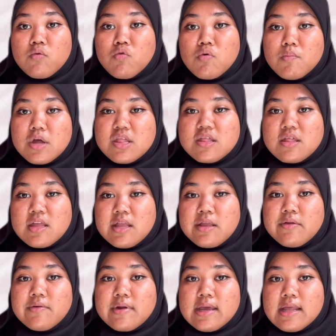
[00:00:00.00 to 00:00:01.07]
Women's
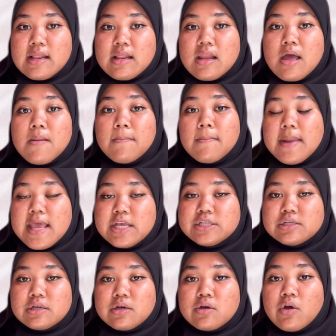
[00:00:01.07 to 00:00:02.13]
in Rail
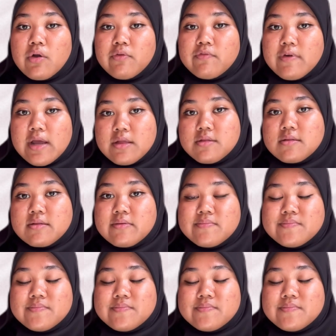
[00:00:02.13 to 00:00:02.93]
Malaysia Conference.